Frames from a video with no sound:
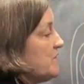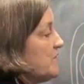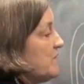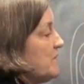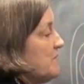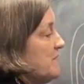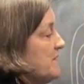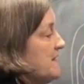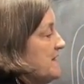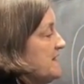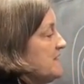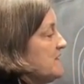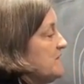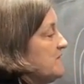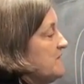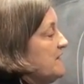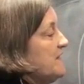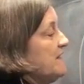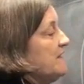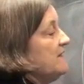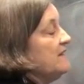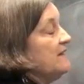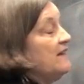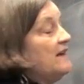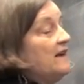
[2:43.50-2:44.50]
from this
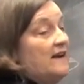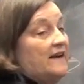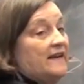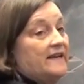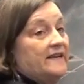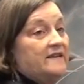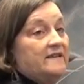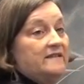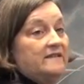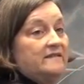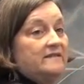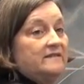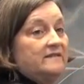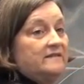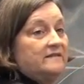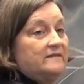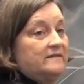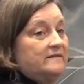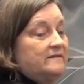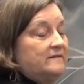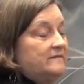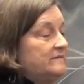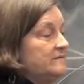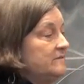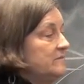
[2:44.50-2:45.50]
field line
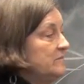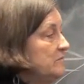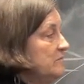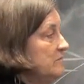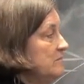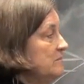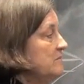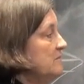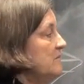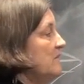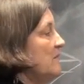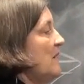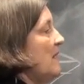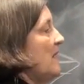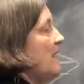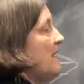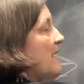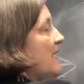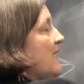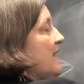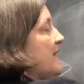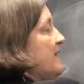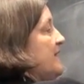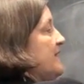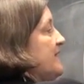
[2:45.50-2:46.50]

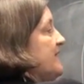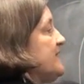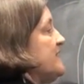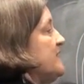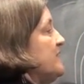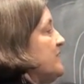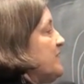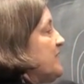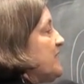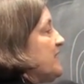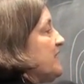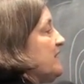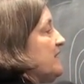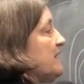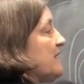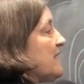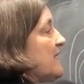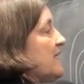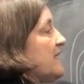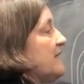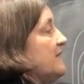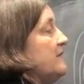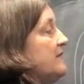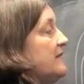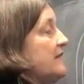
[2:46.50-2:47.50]
and this field
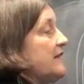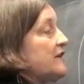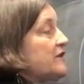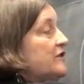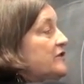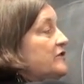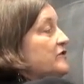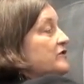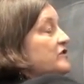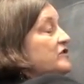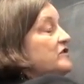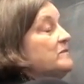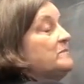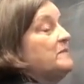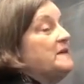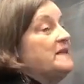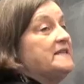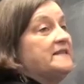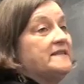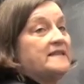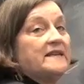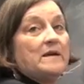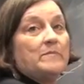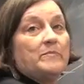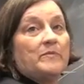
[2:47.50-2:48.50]
line that used to be
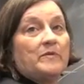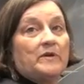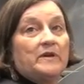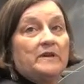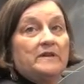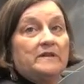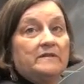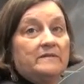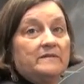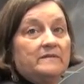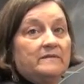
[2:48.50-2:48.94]
separate.